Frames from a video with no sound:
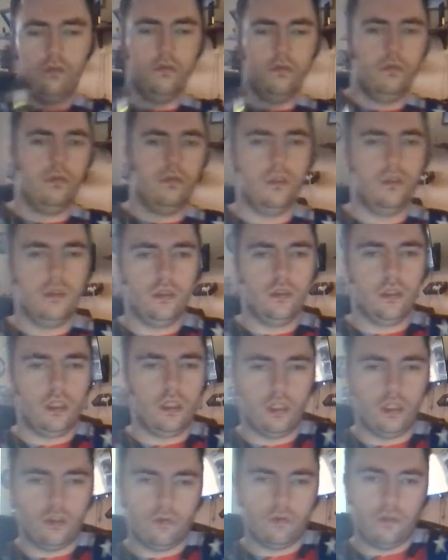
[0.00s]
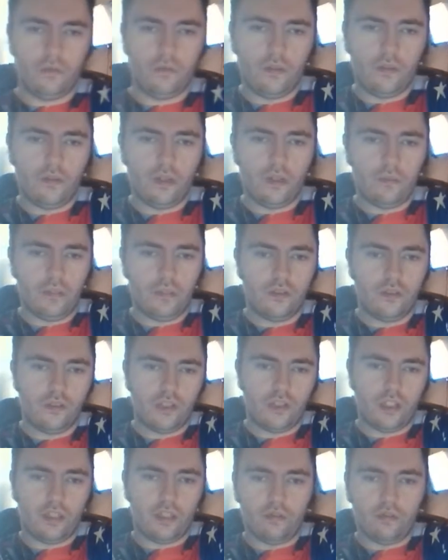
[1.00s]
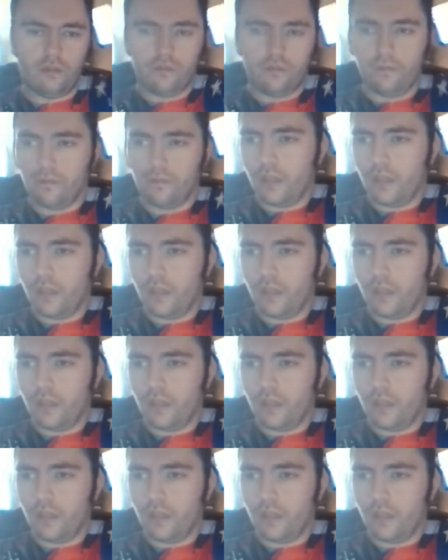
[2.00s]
to another review on my channel.